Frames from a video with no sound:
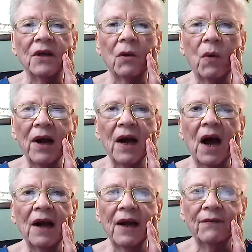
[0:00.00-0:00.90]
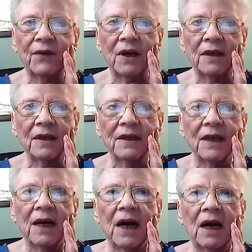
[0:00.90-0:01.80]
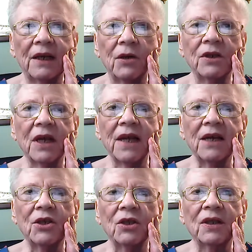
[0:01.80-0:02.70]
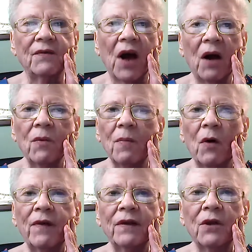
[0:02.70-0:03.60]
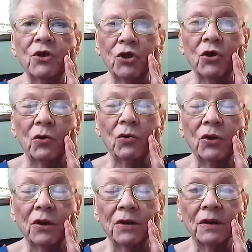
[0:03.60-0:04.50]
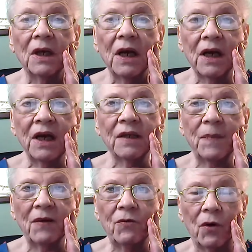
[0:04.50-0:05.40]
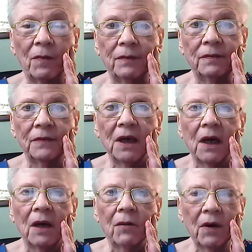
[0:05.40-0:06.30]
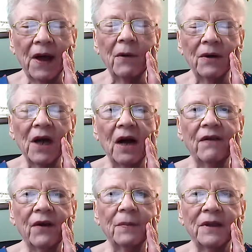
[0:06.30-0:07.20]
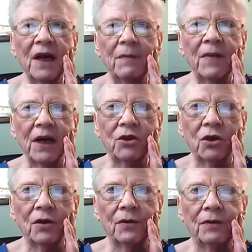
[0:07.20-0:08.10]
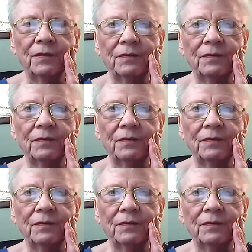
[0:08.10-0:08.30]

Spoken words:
the way I left it, accusing the agents of not removing their shoes in his bedroom. Well, that would kind of upset me, too.